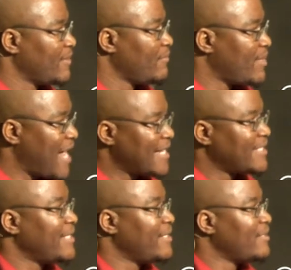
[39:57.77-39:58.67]
We got to
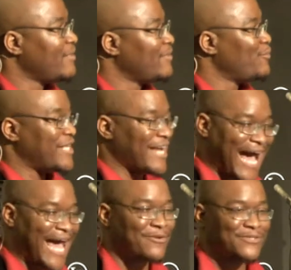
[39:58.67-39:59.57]
deal with the
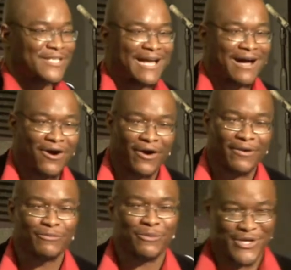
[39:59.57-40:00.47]
idols in our heart
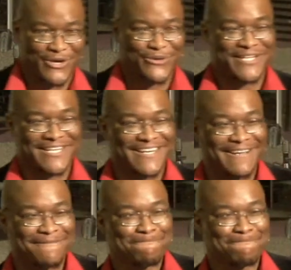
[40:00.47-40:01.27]
when we go to God.